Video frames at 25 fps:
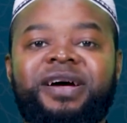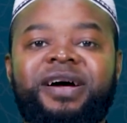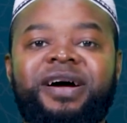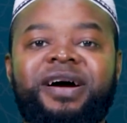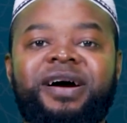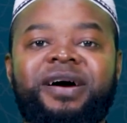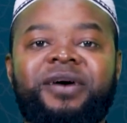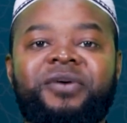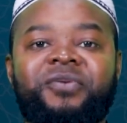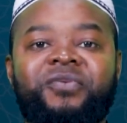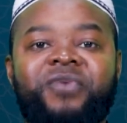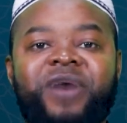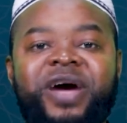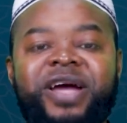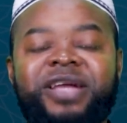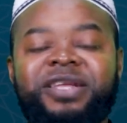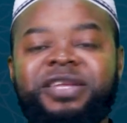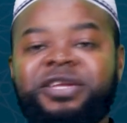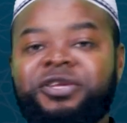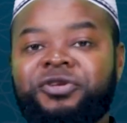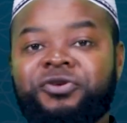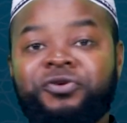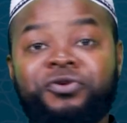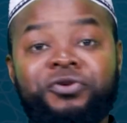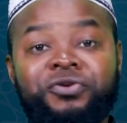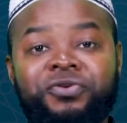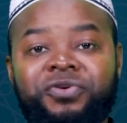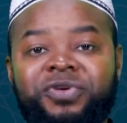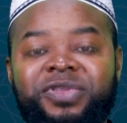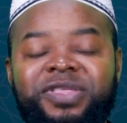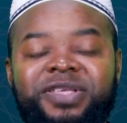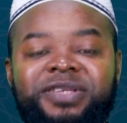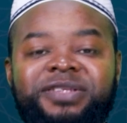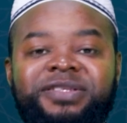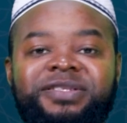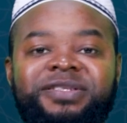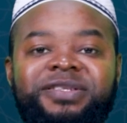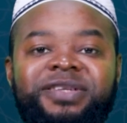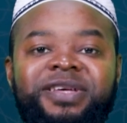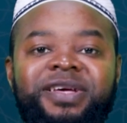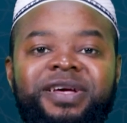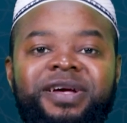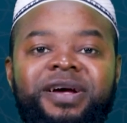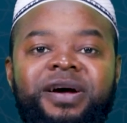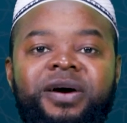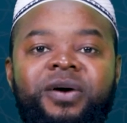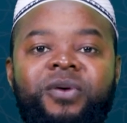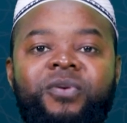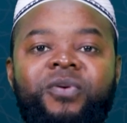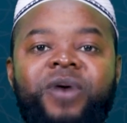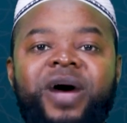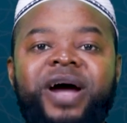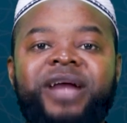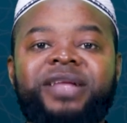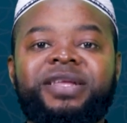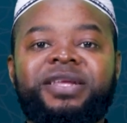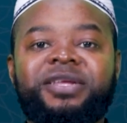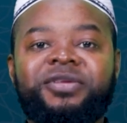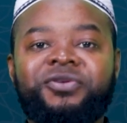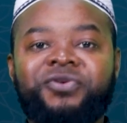Why did you do this? Why did